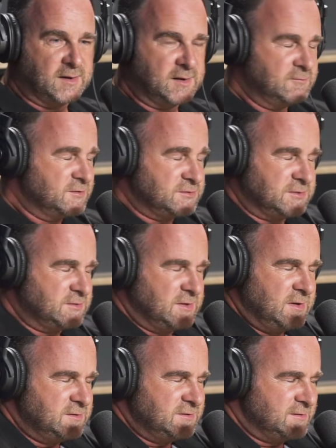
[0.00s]
It
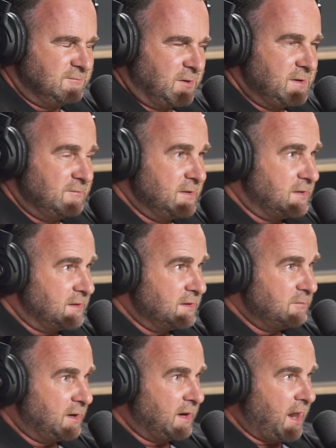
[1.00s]
was when you think
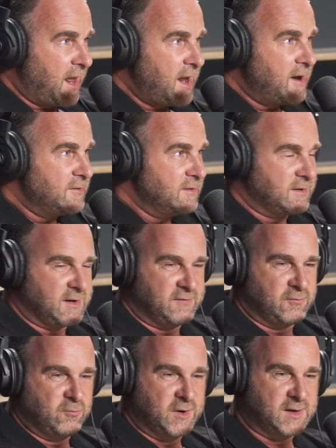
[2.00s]
about it, how you could have
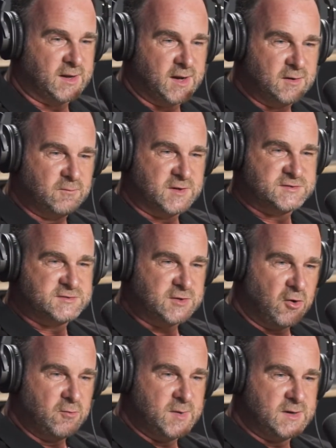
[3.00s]
a weekend where
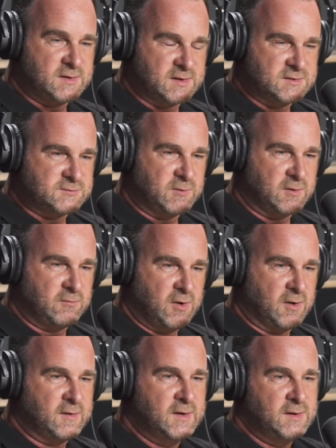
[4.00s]
so many things went
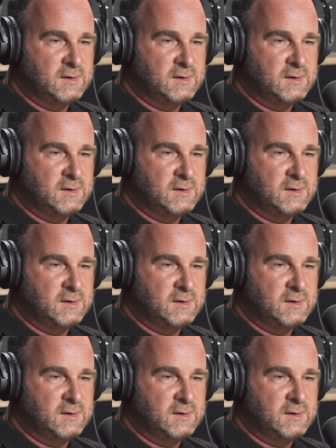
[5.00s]
wrong,